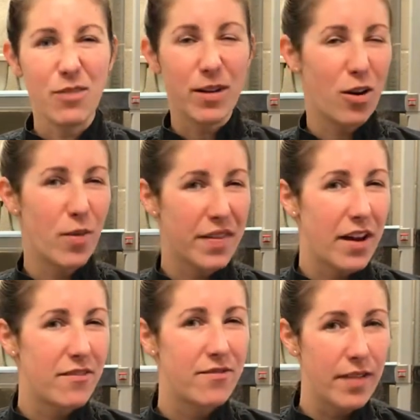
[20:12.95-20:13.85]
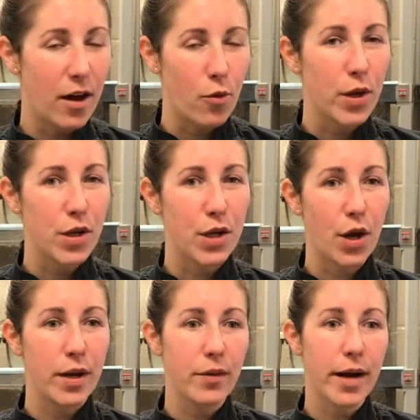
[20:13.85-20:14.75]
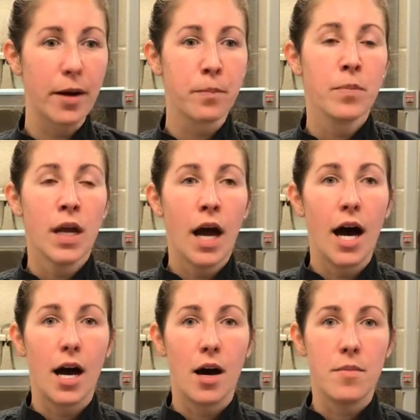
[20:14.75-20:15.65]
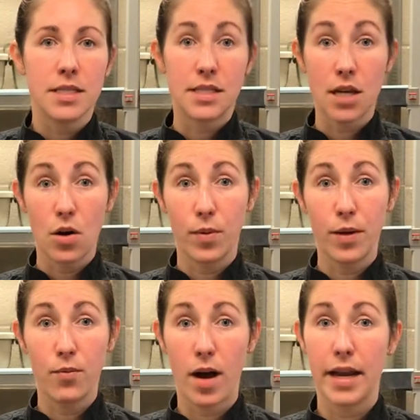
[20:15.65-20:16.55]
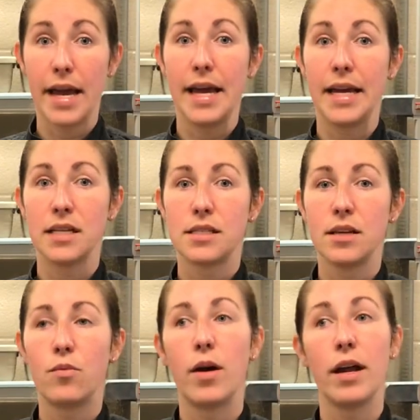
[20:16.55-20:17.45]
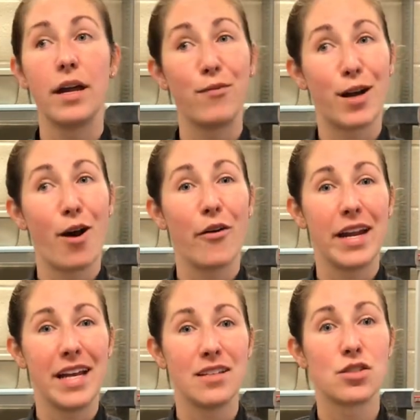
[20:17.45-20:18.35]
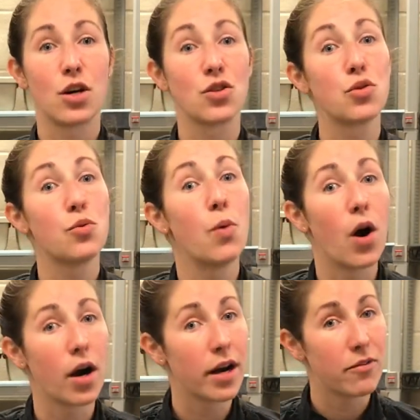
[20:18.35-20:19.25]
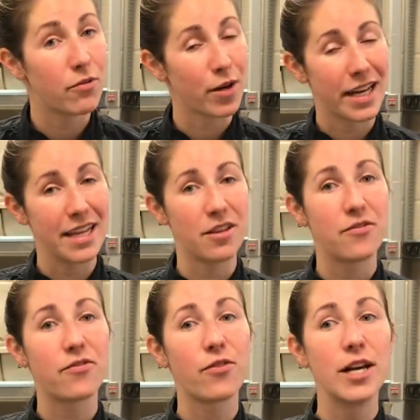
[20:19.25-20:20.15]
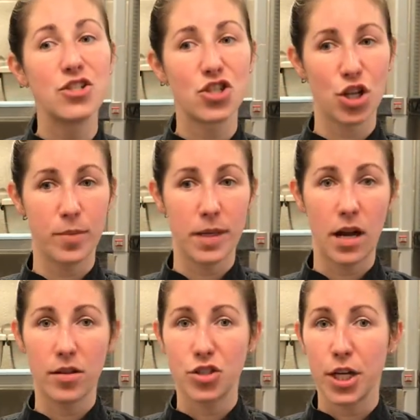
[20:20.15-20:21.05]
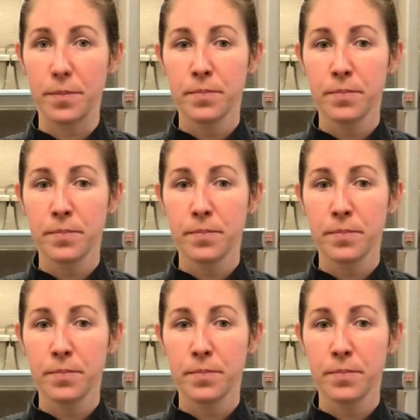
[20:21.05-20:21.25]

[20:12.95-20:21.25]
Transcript: We don't want that oil to go anywhere. So we want we call it a sautoir if we're getting the French terminology.